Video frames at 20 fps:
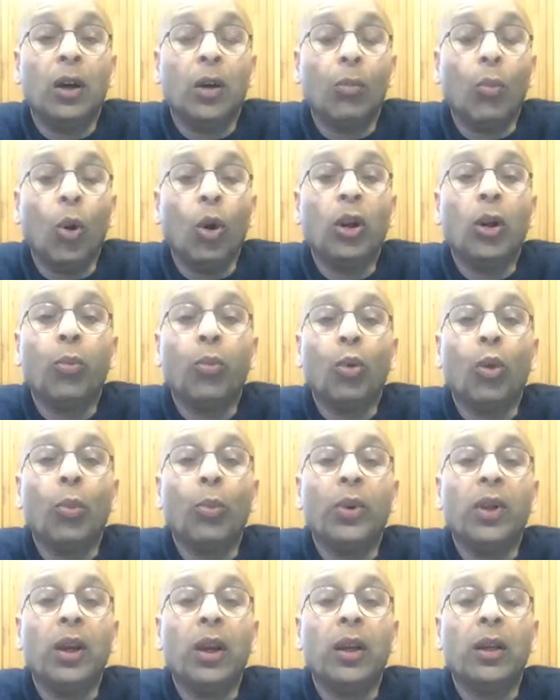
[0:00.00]
more
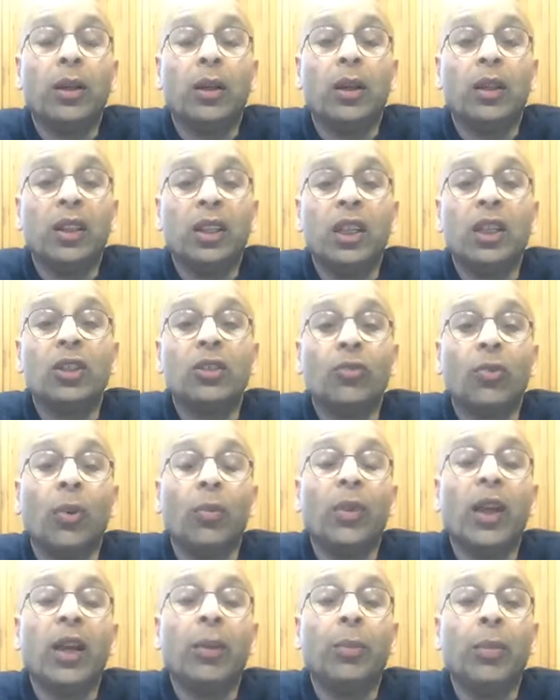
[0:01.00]
appropriate things
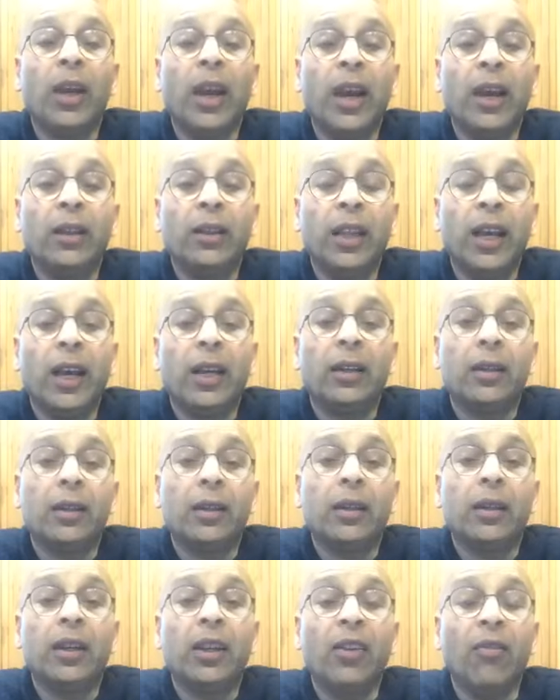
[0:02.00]
from that
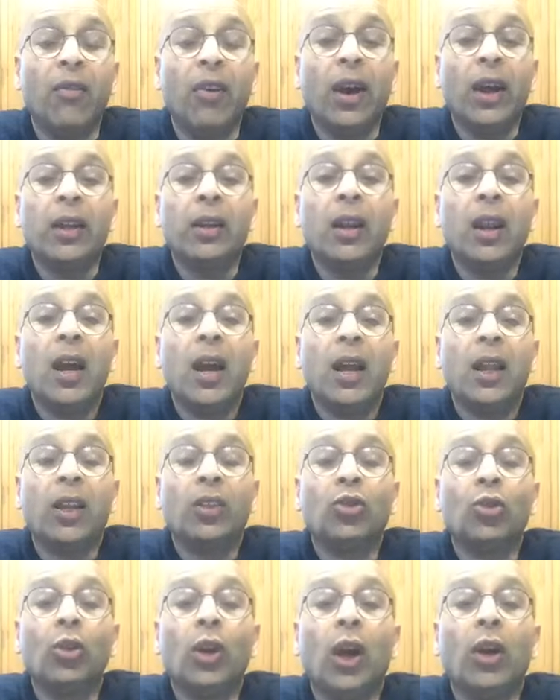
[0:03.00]
event, and
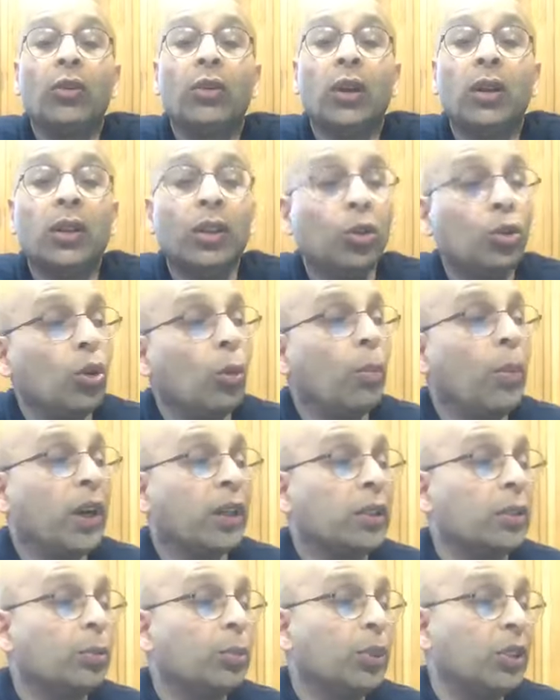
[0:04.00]
actually, I have turned into a
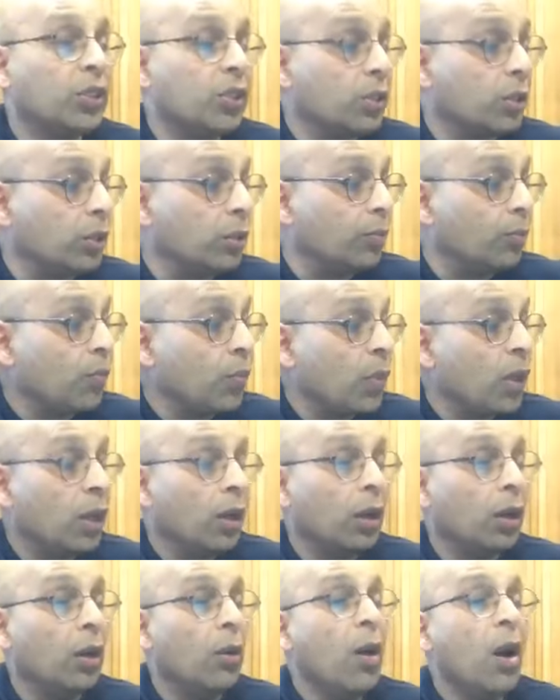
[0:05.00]
better person.
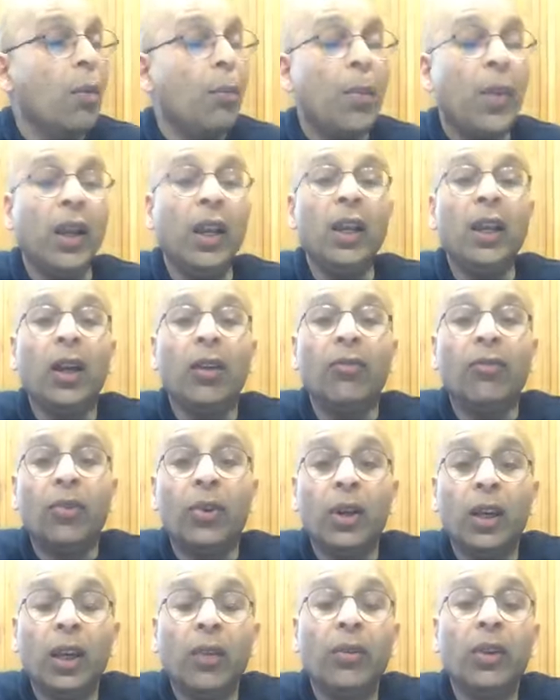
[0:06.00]
Many times,
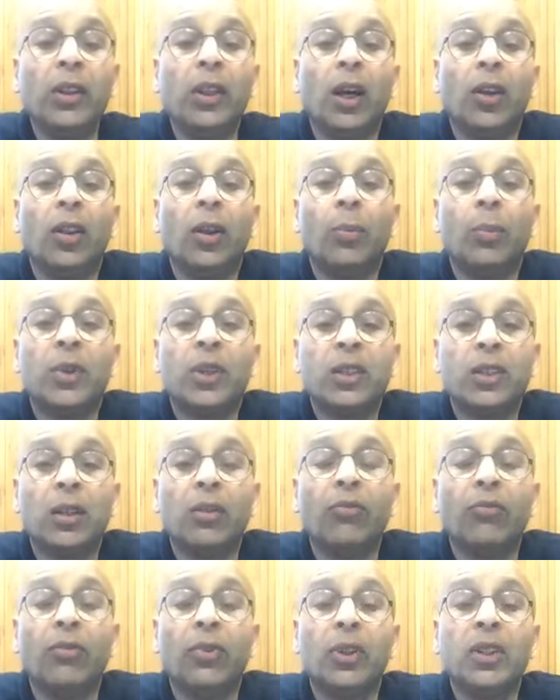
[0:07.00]
forgiving the other
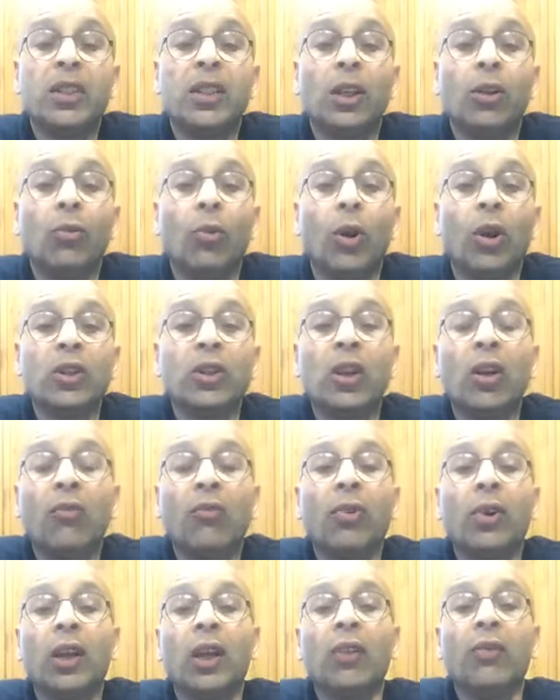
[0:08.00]
person first involves
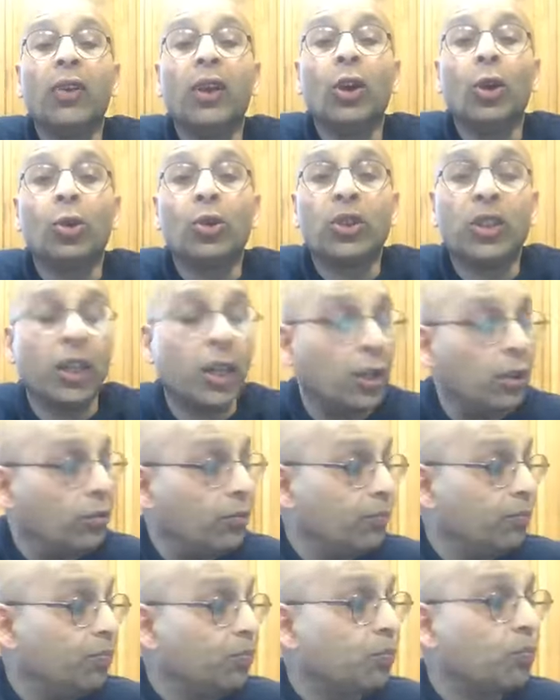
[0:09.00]
forgiving yourself.